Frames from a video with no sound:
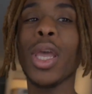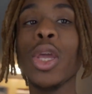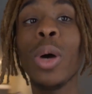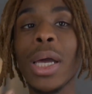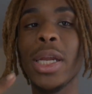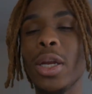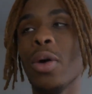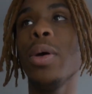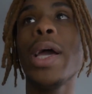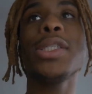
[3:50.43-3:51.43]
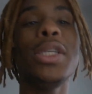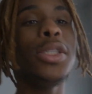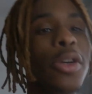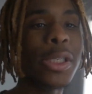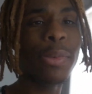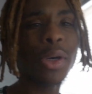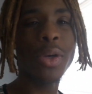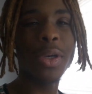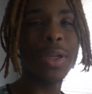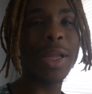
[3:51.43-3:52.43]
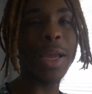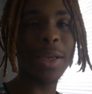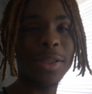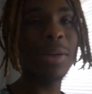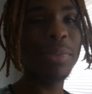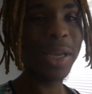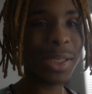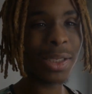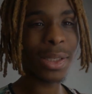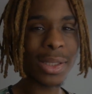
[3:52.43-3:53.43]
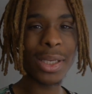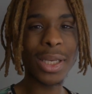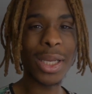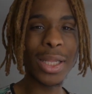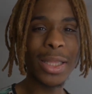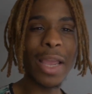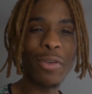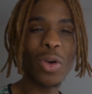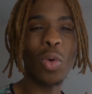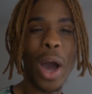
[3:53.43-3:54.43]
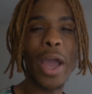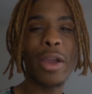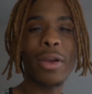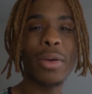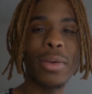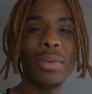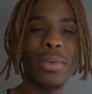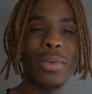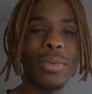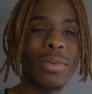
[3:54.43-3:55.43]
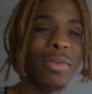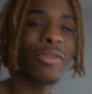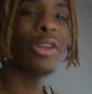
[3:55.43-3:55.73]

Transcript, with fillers: You know, I didn't know actually in Jersey, bro. Like some places, they require for